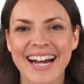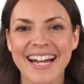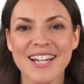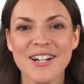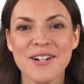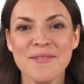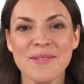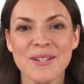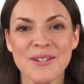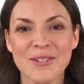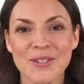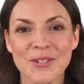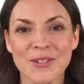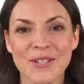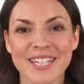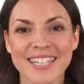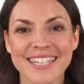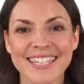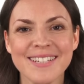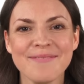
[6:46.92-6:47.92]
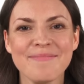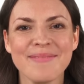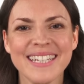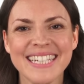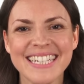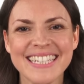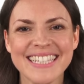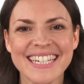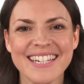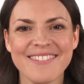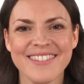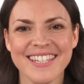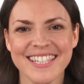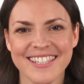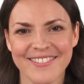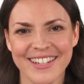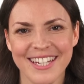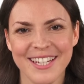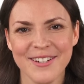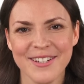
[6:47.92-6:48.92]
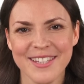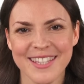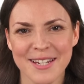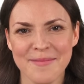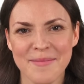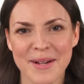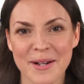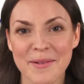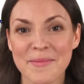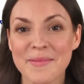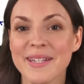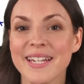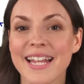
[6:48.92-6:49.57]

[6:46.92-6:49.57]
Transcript: I hope you enjoyed it. Please give this video a thumb up.